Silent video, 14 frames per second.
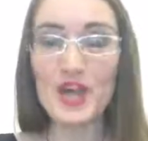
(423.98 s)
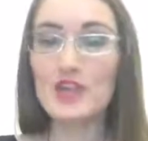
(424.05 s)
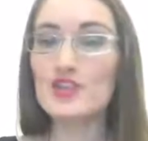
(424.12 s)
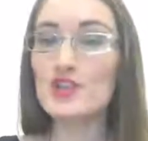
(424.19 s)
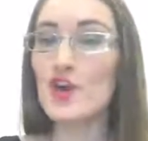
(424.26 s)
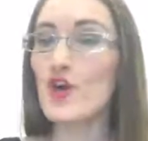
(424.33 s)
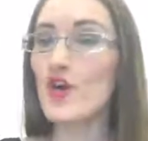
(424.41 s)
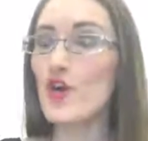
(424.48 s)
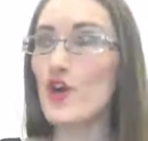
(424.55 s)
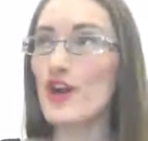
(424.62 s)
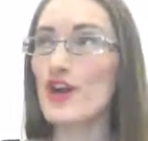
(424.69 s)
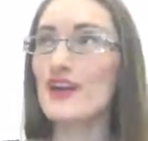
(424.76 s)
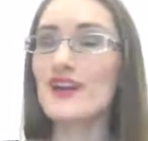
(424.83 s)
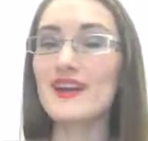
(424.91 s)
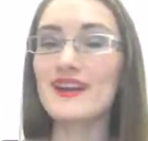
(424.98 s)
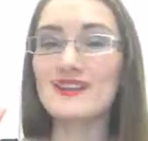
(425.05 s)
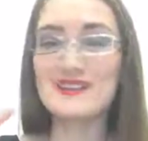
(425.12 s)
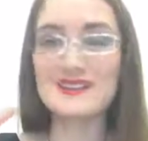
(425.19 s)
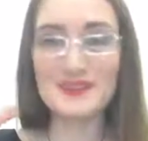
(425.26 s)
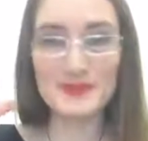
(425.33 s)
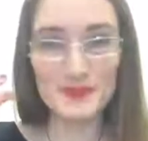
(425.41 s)
So
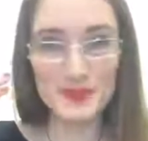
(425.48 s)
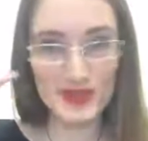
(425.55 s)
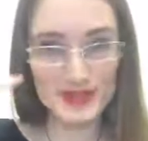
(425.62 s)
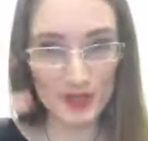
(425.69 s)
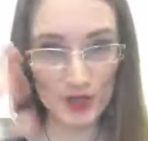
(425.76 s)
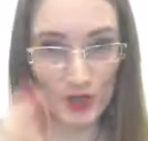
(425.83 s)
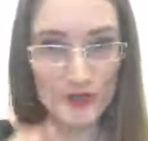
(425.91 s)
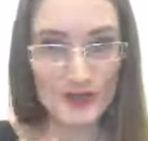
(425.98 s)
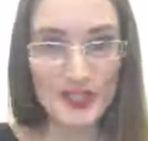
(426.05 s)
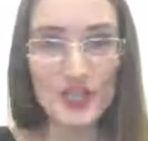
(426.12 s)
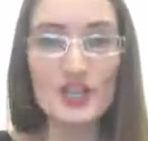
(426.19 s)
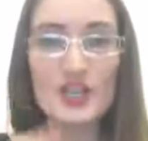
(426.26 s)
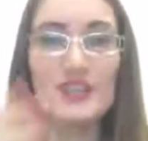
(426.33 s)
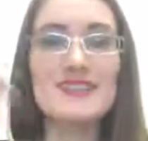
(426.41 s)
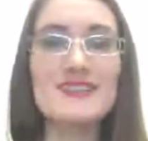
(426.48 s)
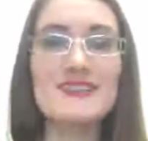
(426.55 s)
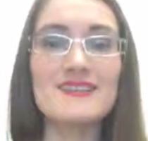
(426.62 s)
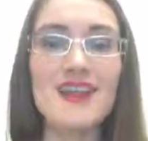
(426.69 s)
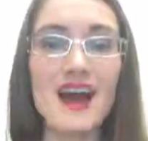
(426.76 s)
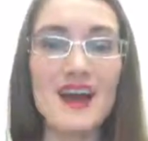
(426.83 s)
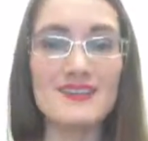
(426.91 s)
circumcision did
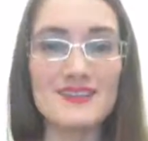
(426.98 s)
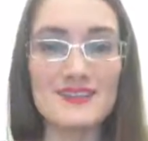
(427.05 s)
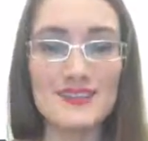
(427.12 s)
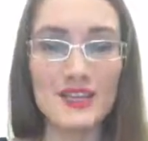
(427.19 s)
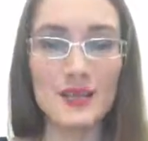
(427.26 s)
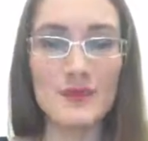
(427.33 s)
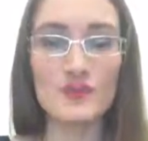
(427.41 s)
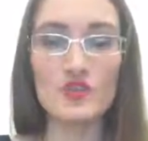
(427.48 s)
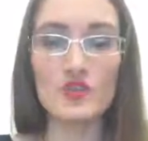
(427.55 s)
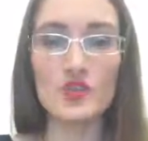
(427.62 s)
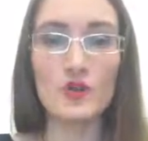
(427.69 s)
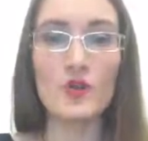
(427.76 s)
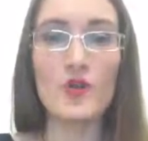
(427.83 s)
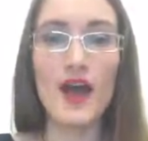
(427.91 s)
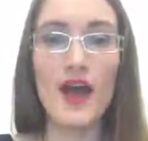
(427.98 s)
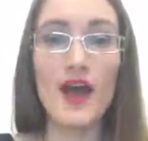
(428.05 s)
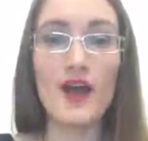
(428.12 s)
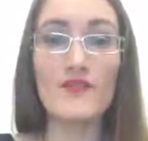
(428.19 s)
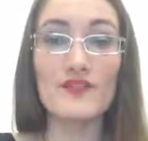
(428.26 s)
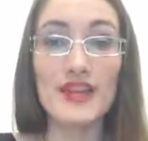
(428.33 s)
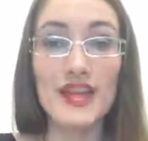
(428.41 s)
not seem to
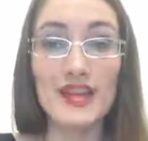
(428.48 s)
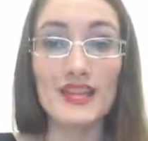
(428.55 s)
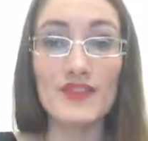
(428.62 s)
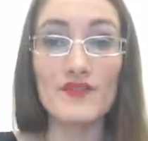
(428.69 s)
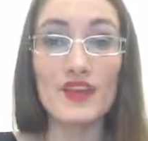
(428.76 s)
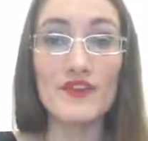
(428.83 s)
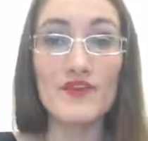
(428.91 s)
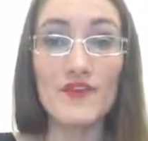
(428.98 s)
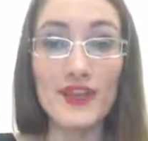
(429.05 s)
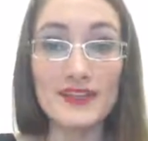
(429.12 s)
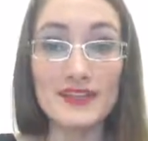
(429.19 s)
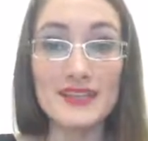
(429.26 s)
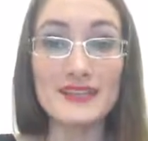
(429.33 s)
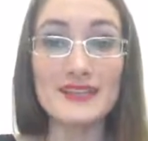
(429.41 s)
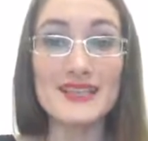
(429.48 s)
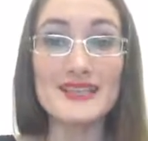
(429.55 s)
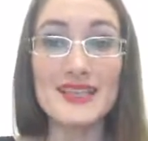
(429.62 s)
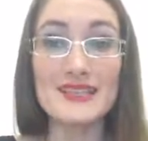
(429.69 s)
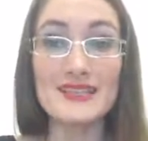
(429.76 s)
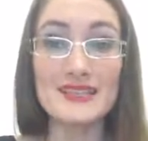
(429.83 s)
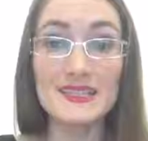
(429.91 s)
have negatively affected
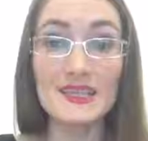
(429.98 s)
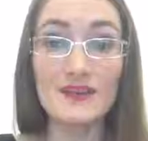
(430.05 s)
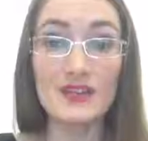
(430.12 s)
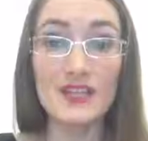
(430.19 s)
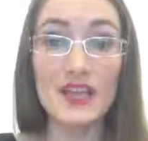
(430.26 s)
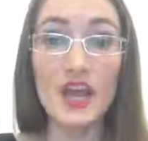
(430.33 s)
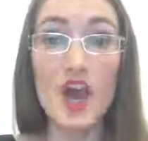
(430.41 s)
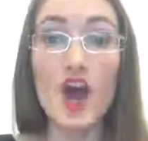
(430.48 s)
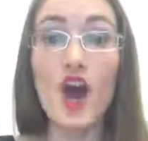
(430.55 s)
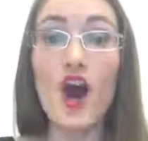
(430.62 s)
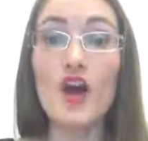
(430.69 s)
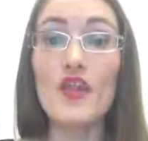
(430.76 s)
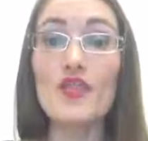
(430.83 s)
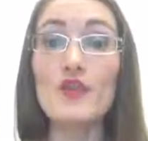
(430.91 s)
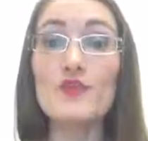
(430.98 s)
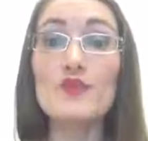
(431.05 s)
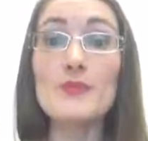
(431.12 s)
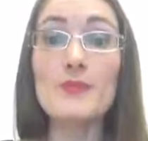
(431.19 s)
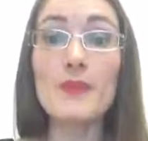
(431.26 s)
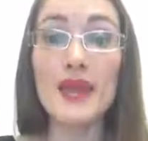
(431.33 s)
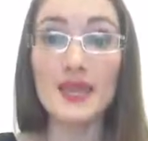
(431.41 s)
sensitivity on the
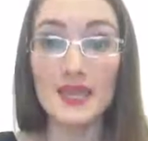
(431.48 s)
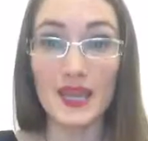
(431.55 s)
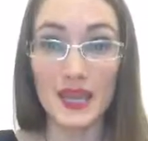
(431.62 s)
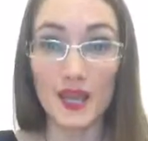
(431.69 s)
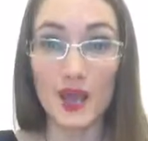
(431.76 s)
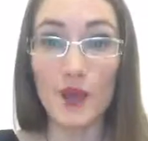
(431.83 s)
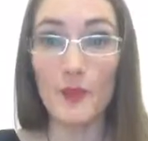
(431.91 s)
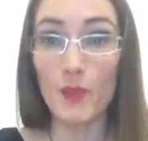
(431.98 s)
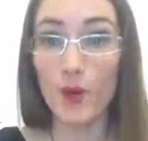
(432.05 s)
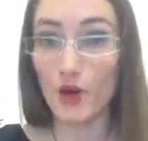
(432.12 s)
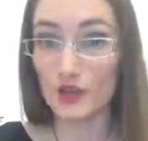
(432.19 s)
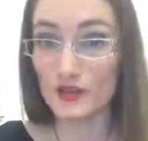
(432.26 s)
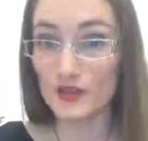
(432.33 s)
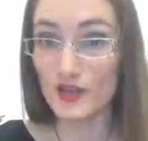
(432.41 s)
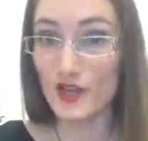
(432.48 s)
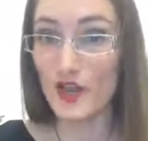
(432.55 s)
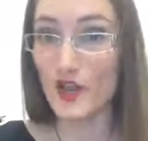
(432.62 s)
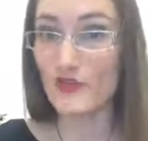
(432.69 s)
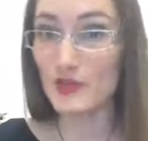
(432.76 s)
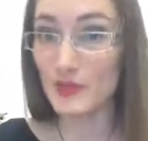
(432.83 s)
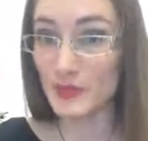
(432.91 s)
remaining parts
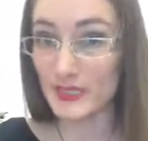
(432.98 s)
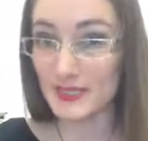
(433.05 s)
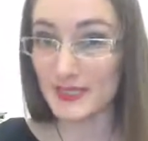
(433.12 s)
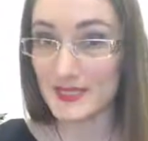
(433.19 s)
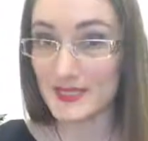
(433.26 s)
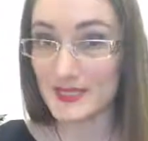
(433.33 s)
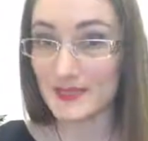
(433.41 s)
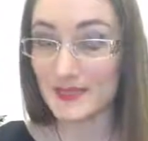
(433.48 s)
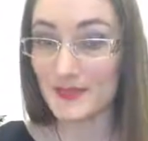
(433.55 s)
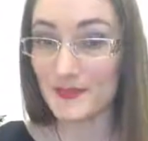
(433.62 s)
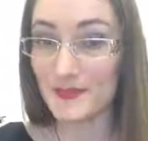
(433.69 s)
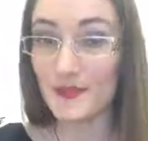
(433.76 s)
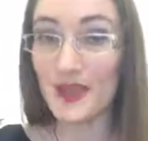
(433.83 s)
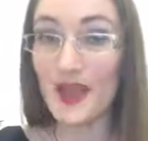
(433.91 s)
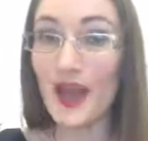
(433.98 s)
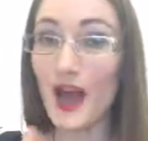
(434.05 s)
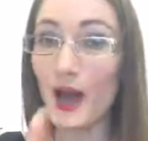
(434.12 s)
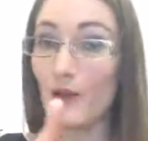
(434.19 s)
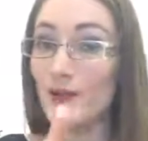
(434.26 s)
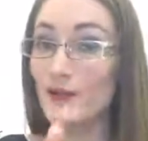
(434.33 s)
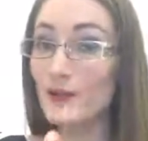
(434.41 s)
of the penis.
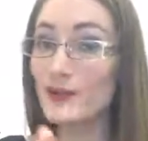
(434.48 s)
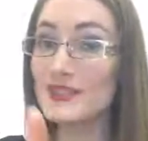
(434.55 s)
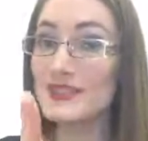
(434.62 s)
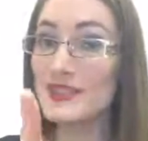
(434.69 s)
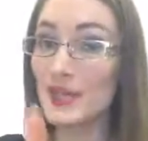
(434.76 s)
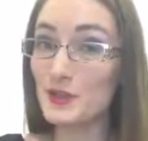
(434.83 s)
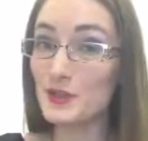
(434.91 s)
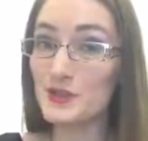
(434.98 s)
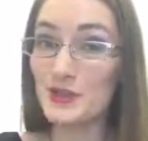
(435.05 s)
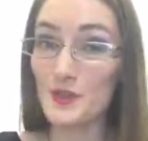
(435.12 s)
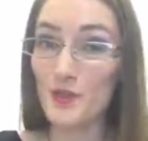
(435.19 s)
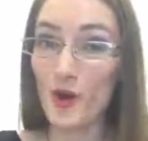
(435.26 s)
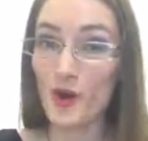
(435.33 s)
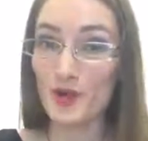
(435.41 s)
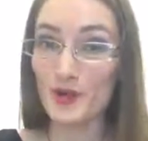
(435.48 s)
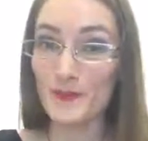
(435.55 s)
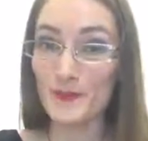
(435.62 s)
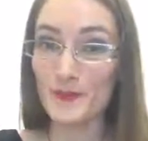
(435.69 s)
However, this is the interesting part.